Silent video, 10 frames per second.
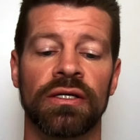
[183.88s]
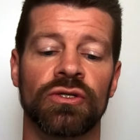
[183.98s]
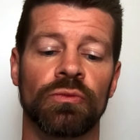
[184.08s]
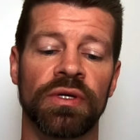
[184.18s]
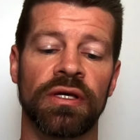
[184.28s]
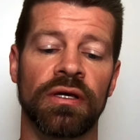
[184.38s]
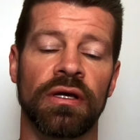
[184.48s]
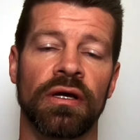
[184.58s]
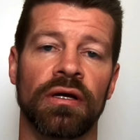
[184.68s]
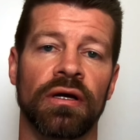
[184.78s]
to
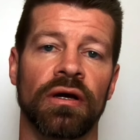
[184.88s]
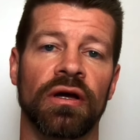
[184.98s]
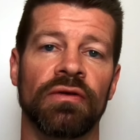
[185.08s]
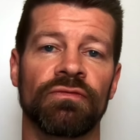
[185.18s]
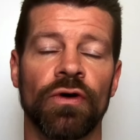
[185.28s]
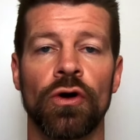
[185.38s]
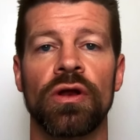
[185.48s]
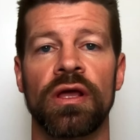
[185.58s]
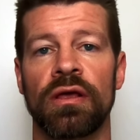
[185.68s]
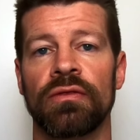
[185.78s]
be
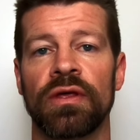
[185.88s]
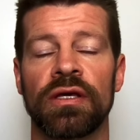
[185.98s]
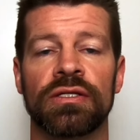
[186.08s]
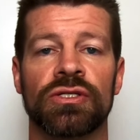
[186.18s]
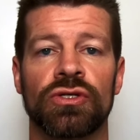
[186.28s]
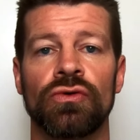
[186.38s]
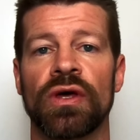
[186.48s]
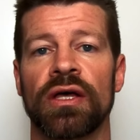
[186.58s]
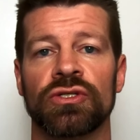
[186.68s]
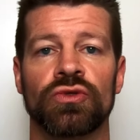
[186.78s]
converting these
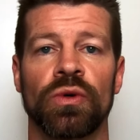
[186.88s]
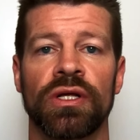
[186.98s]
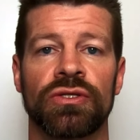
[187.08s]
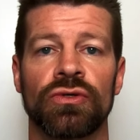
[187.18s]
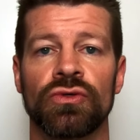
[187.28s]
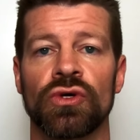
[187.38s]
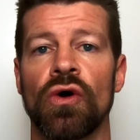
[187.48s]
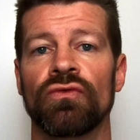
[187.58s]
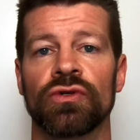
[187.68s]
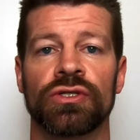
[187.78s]
2022s
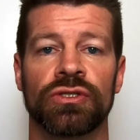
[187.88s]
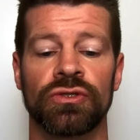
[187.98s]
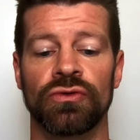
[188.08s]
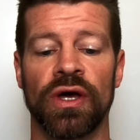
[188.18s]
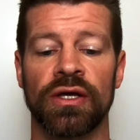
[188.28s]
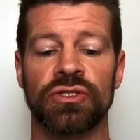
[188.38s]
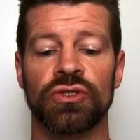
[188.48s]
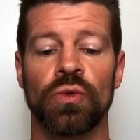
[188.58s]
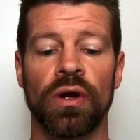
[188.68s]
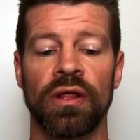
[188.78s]
over to
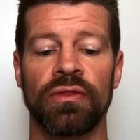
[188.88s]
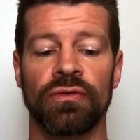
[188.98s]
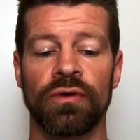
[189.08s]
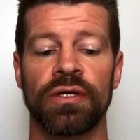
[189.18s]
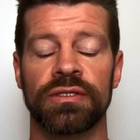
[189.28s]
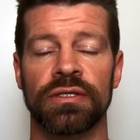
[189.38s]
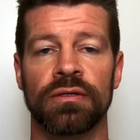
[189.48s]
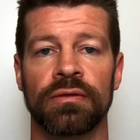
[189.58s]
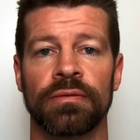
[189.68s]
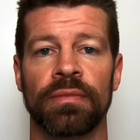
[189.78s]
2023s.
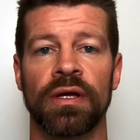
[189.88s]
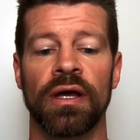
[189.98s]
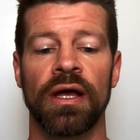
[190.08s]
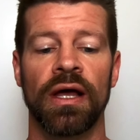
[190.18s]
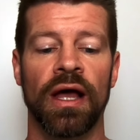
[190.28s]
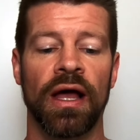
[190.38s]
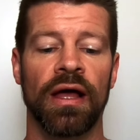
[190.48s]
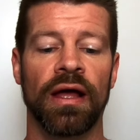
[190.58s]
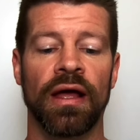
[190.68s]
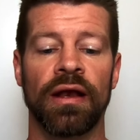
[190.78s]

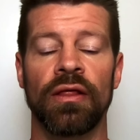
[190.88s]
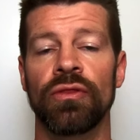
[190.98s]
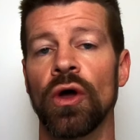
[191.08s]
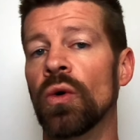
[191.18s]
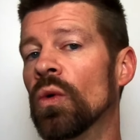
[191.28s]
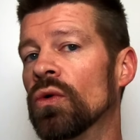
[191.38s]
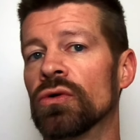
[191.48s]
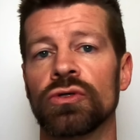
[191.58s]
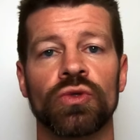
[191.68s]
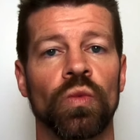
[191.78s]
And no
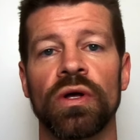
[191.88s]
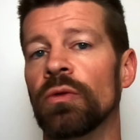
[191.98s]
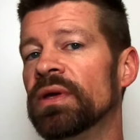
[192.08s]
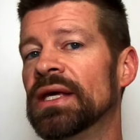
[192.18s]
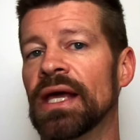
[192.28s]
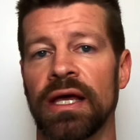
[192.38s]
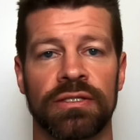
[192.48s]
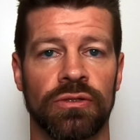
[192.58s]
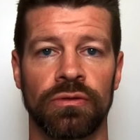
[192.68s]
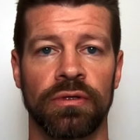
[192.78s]
orders will be
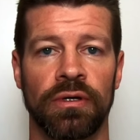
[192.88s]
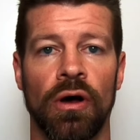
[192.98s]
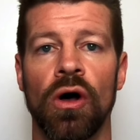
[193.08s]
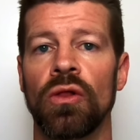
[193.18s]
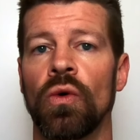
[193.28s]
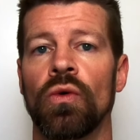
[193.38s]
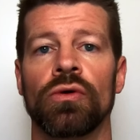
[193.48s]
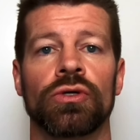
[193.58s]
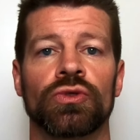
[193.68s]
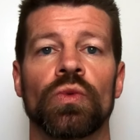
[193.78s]
canceled. All
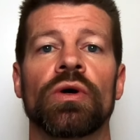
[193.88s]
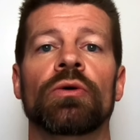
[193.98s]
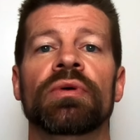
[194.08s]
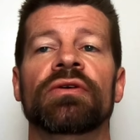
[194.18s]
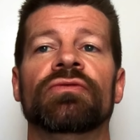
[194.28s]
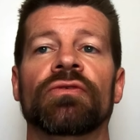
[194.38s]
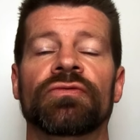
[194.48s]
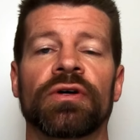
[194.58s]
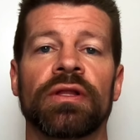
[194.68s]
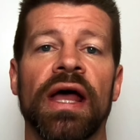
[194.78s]
orders will be
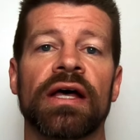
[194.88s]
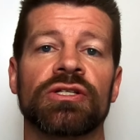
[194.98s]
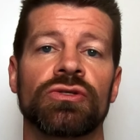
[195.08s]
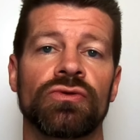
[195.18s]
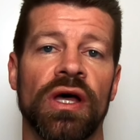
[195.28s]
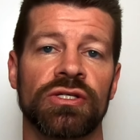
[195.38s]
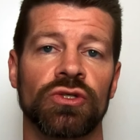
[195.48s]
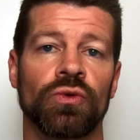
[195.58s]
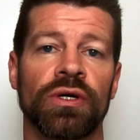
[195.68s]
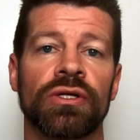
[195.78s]
fulfilled as
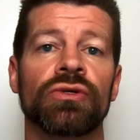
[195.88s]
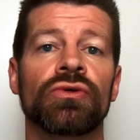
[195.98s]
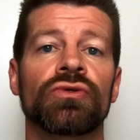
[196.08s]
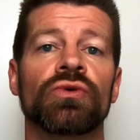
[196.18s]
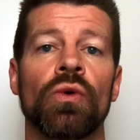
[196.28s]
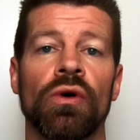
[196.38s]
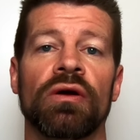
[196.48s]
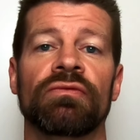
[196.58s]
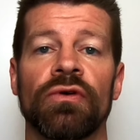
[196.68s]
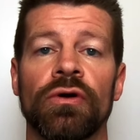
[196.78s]
2022s or
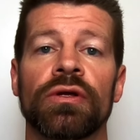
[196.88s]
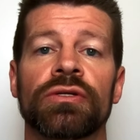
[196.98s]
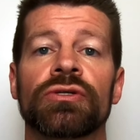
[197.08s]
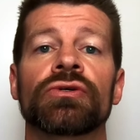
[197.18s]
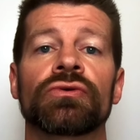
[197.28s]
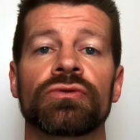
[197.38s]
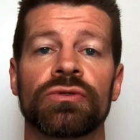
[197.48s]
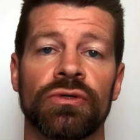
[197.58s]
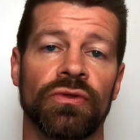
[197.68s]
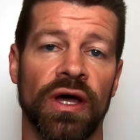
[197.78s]
converted to
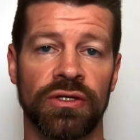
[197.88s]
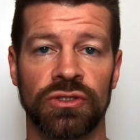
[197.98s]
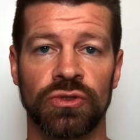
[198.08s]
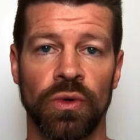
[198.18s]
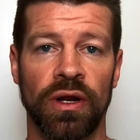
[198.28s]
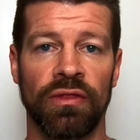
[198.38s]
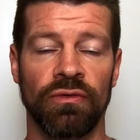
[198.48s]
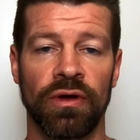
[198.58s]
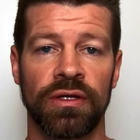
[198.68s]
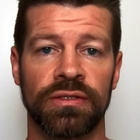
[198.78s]

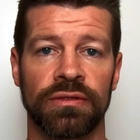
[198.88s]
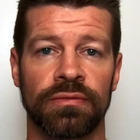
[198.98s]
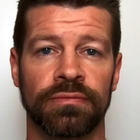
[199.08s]
2023s.